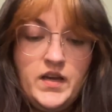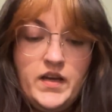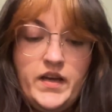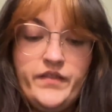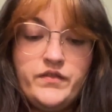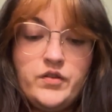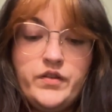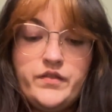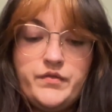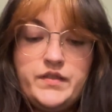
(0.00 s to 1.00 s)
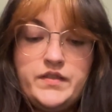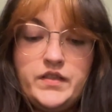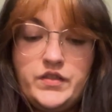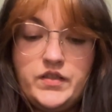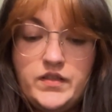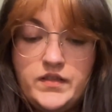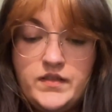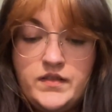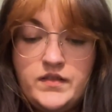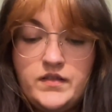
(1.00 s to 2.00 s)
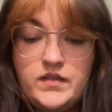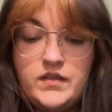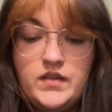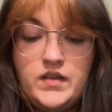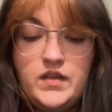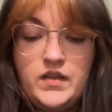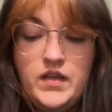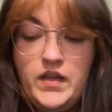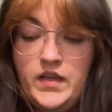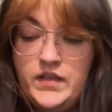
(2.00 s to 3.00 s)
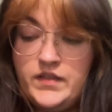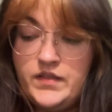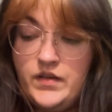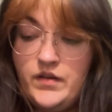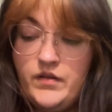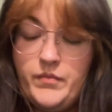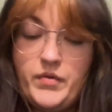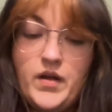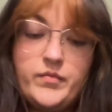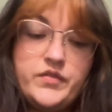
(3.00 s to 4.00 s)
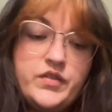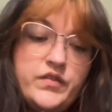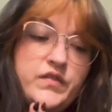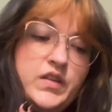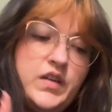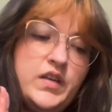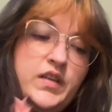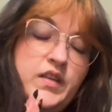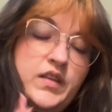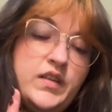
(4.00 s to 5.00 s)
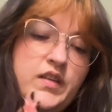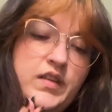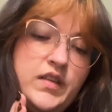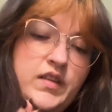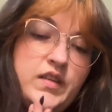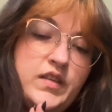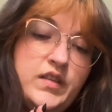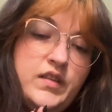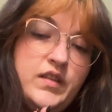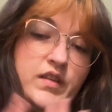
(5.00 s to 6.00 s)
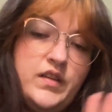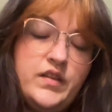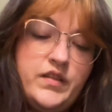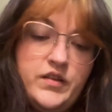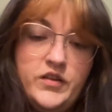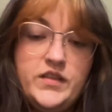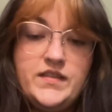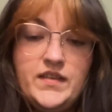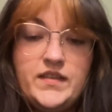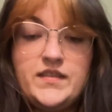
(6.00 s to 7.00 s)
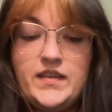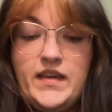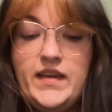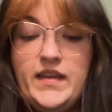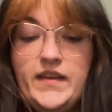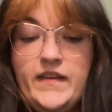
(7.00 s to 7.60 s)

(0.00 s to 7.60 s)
I have 33 stitches. And so I probably should have done 36 again.